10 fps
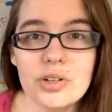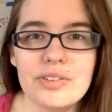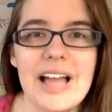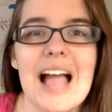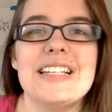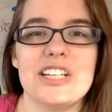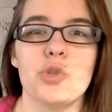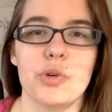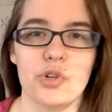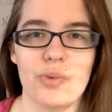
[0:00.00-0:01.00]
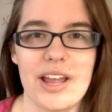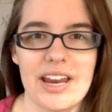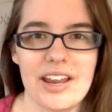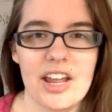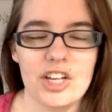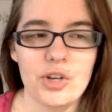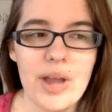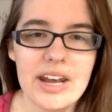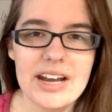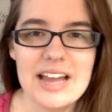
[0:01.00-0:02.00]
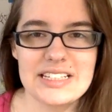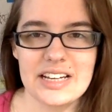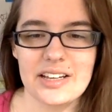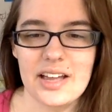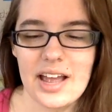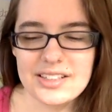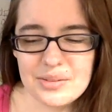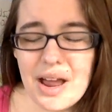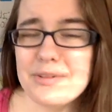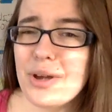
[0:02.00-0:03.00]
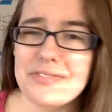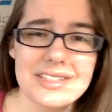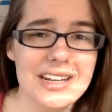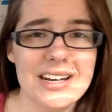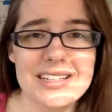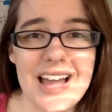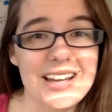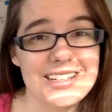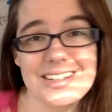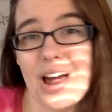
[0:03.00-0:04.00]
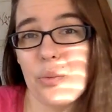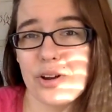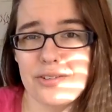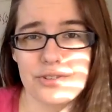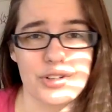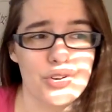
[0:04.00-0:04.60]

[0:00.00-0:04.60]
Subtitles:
of like ideas when you're writing. You get an idea, and sometimes you have to set it aside. This is not working for you.